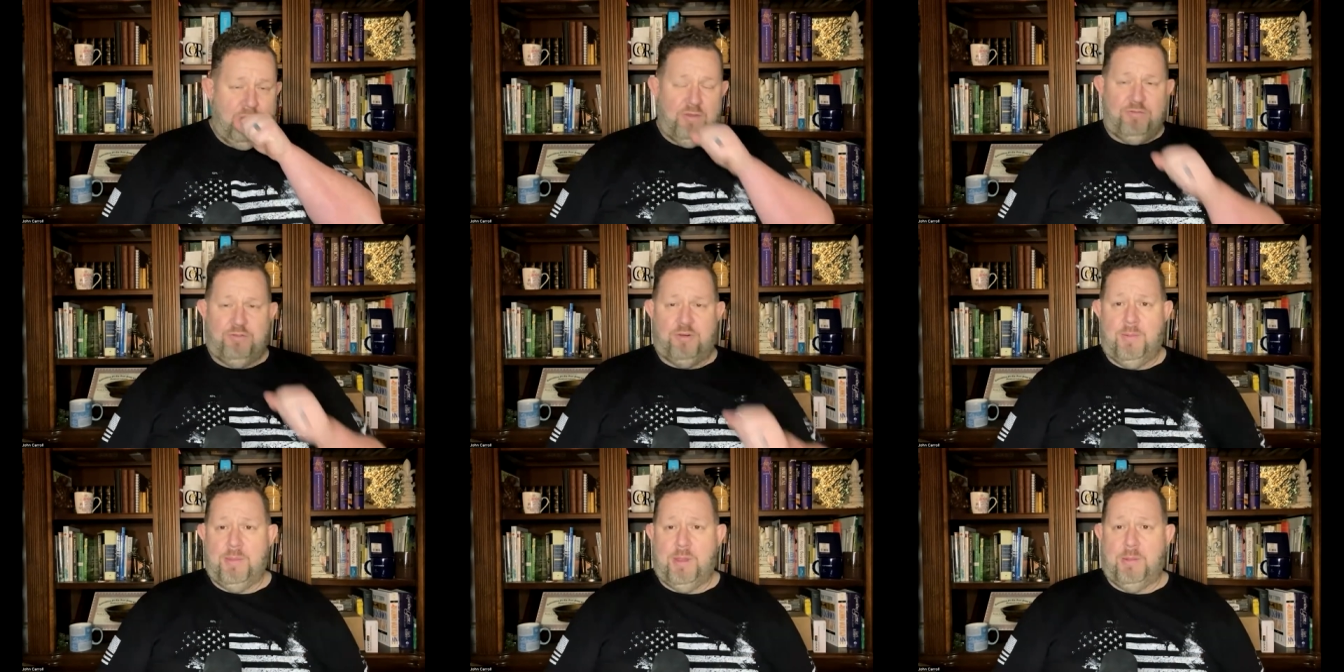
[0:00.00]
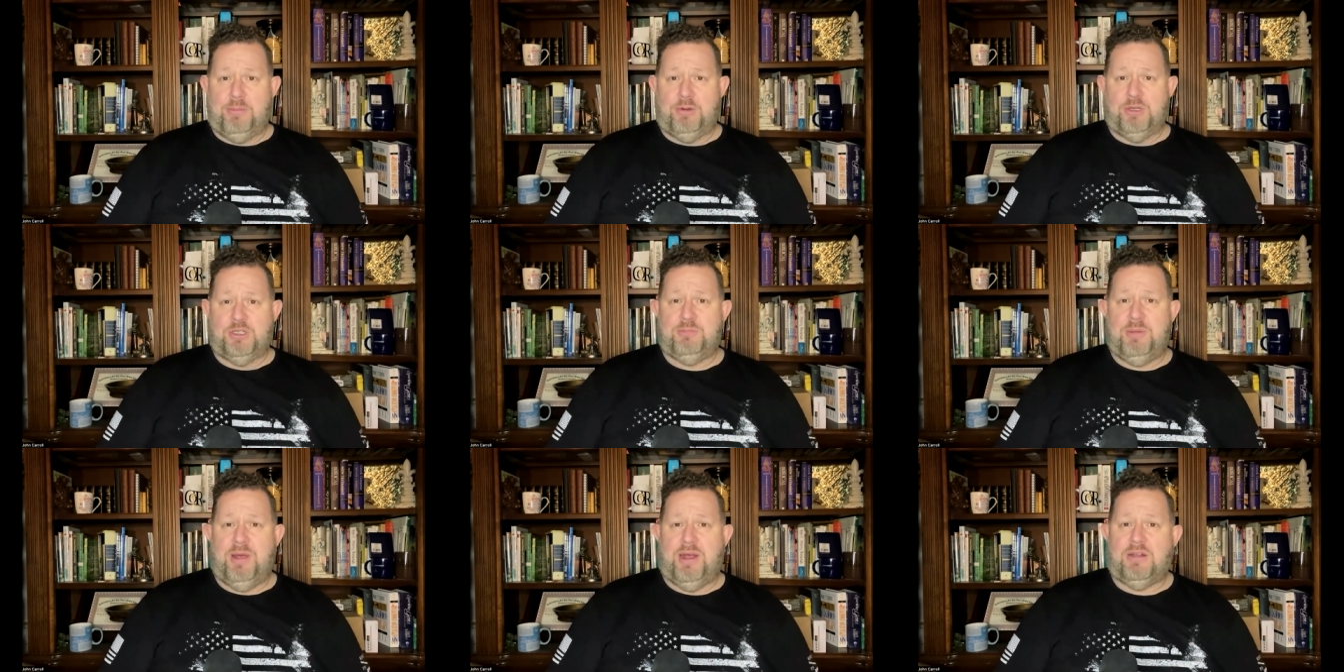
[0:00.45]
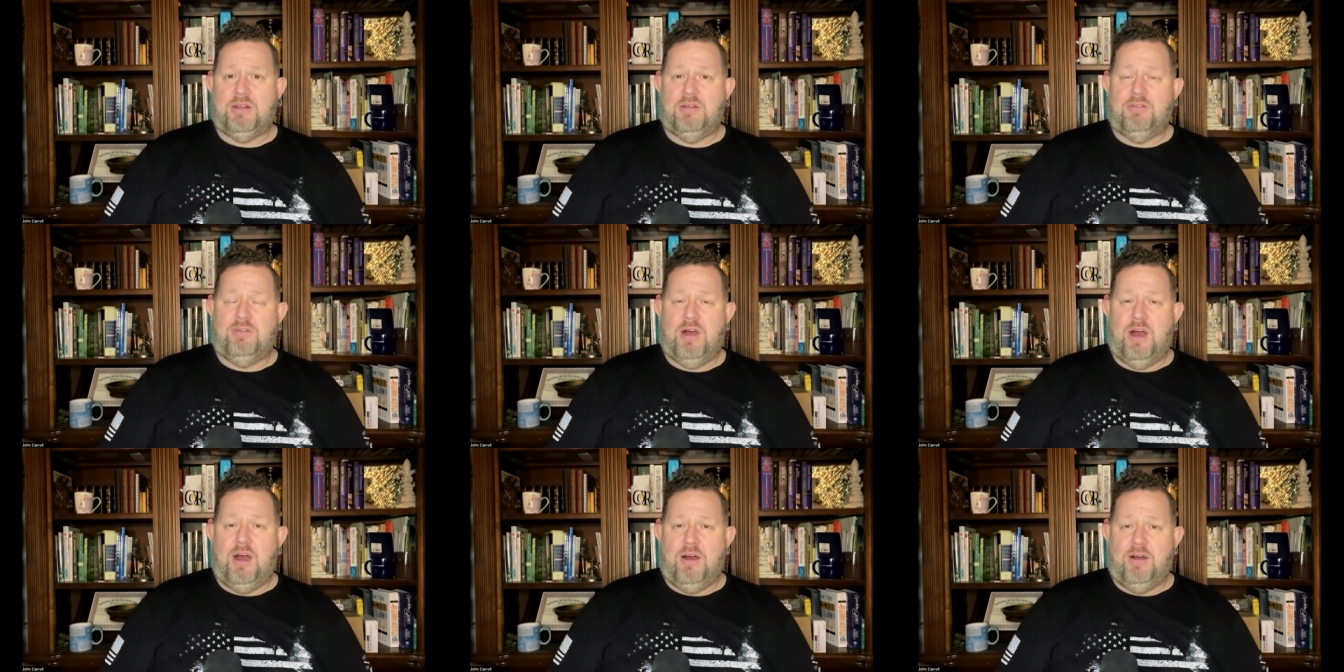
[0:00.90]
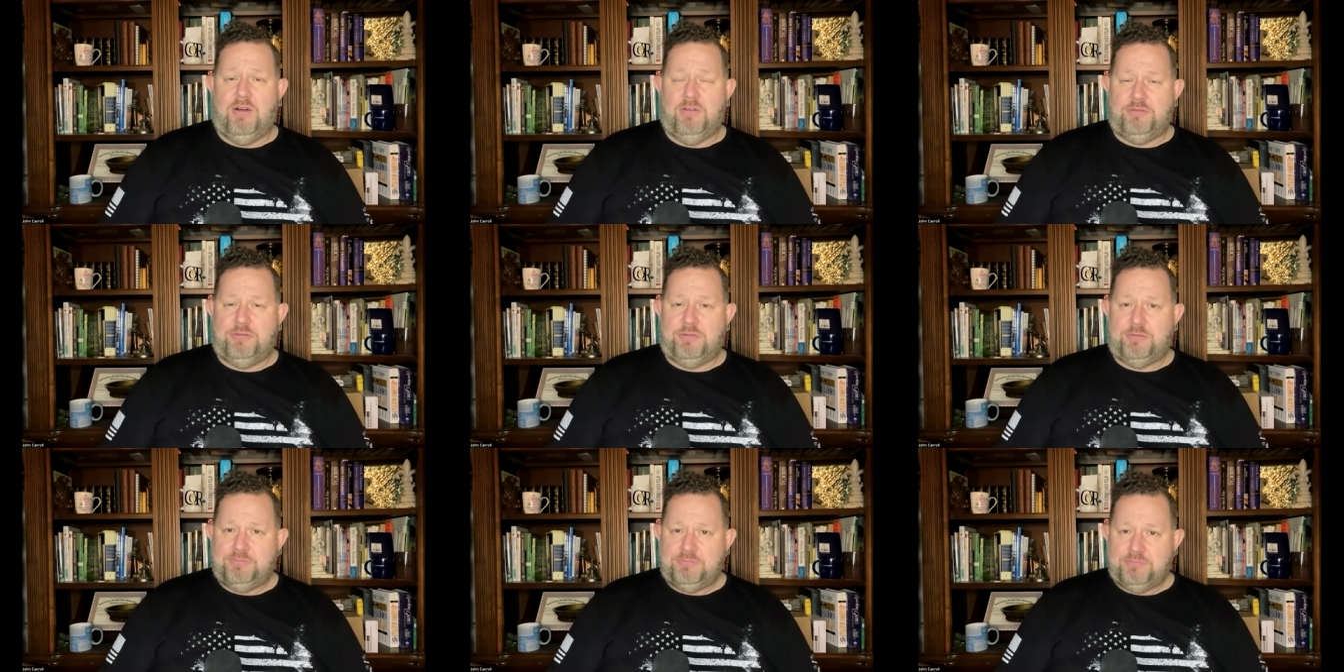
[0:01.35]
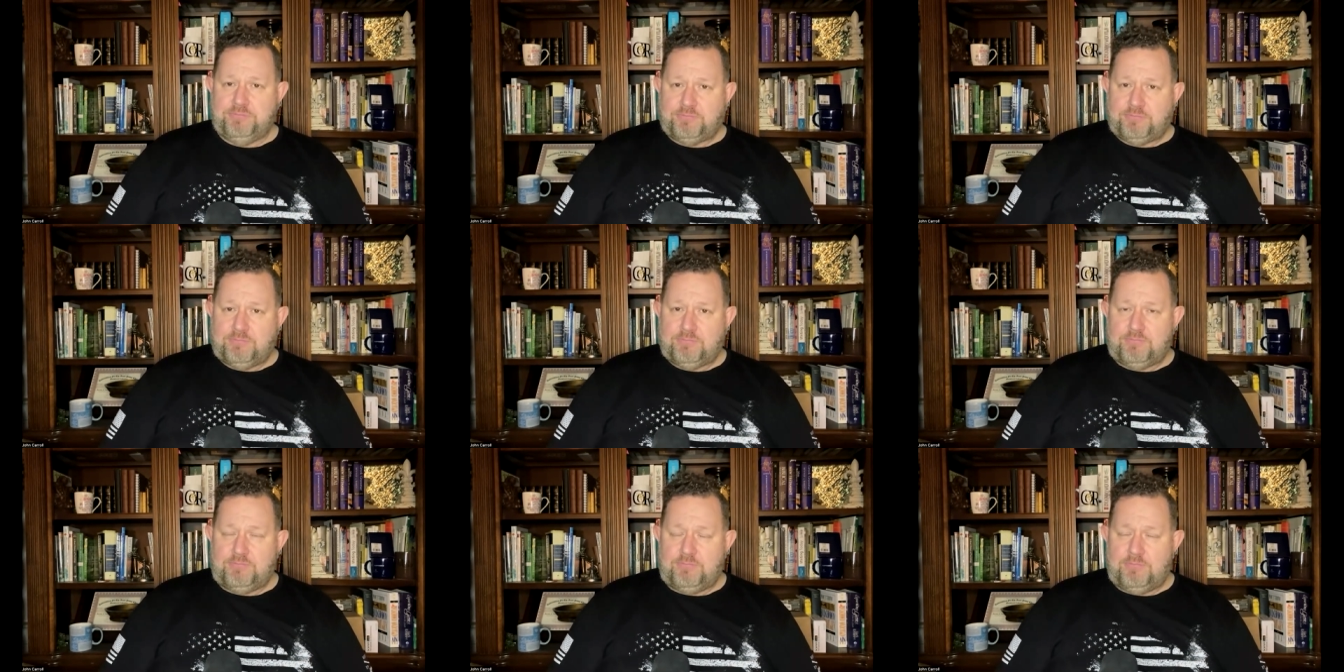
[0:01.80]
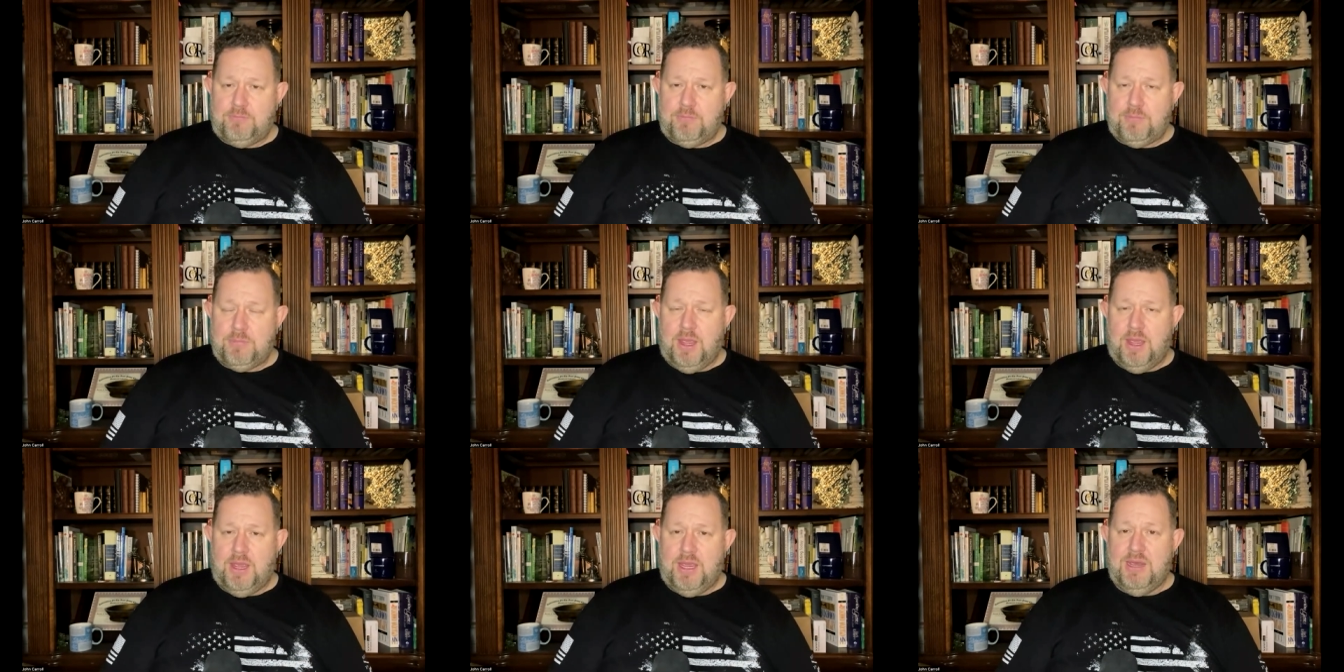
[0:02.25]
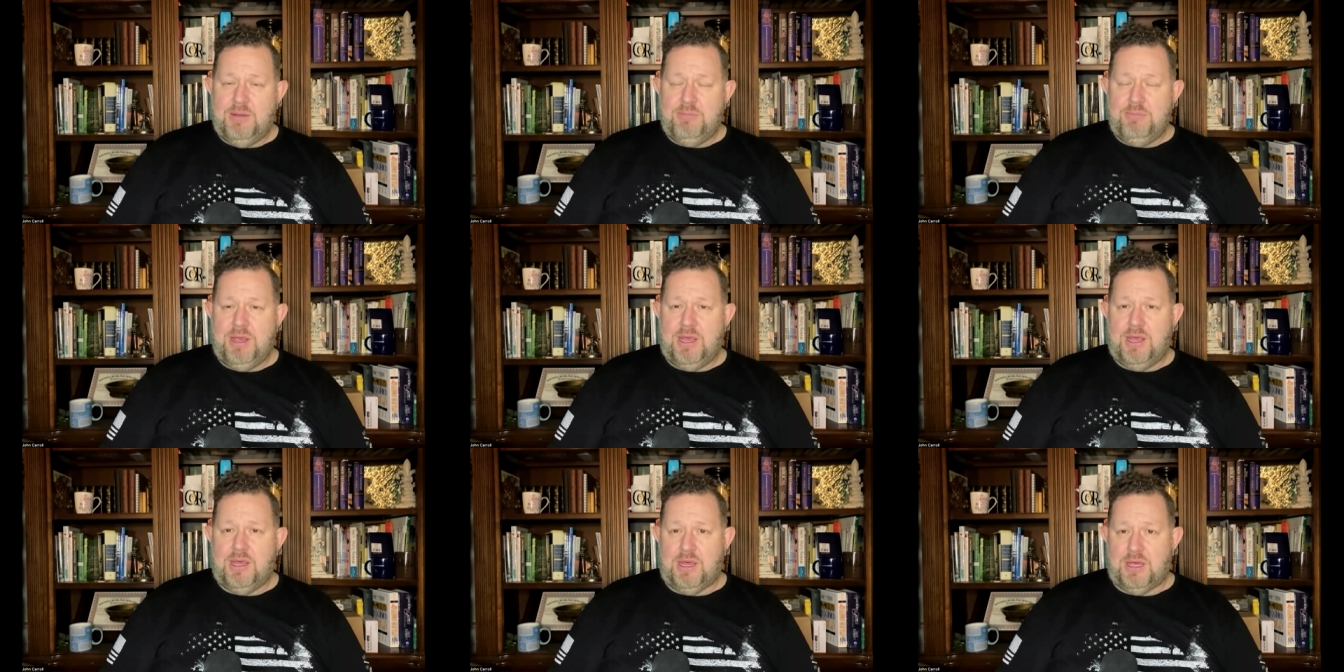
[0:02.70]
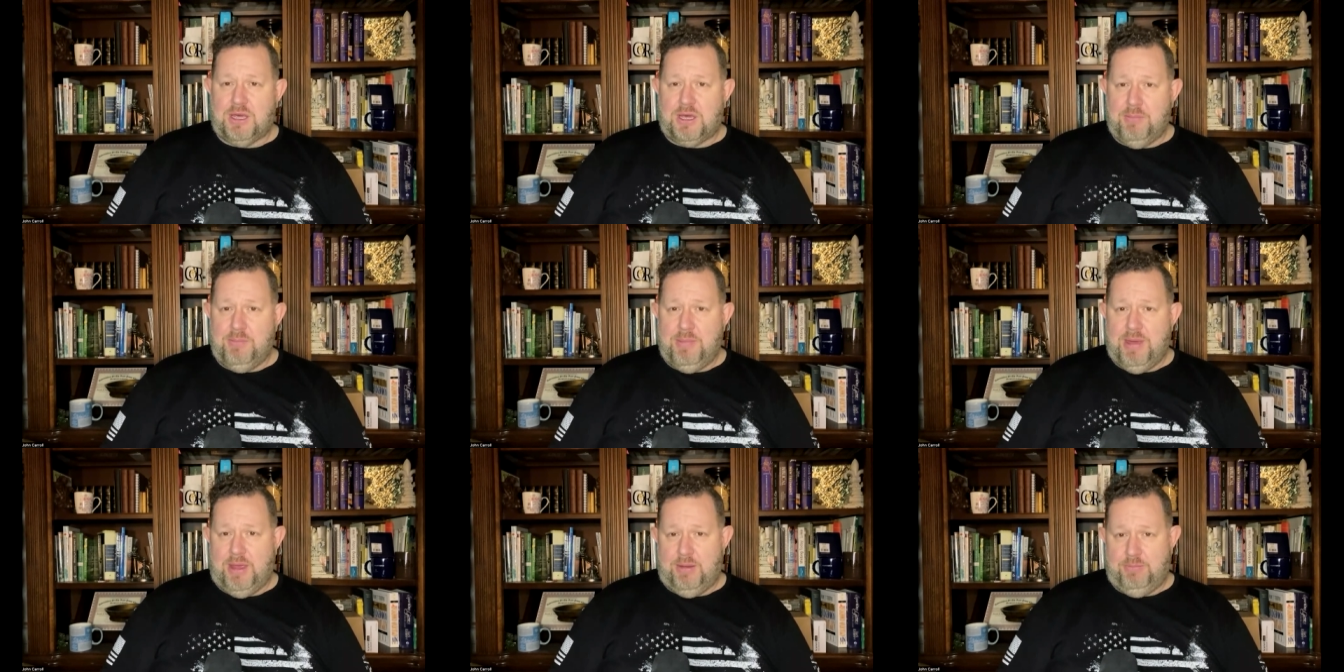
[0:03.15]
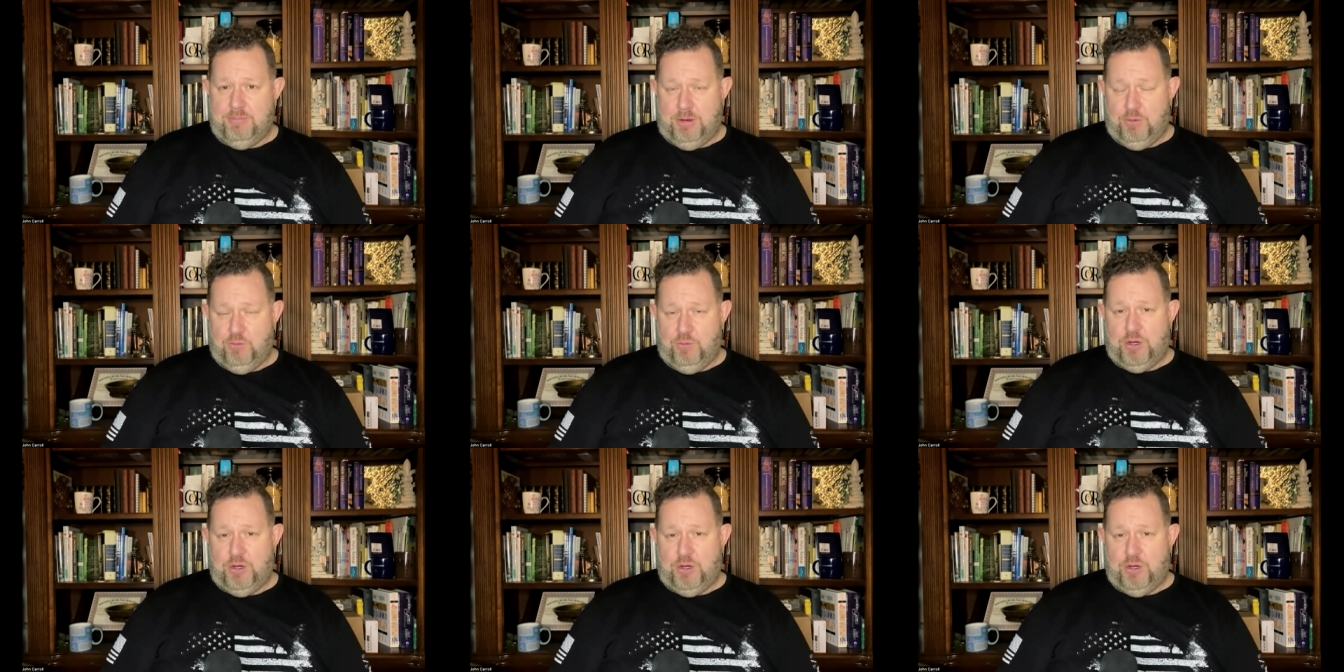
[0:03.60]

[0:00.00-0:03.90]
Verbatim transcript: from the perspective of it being a commandment.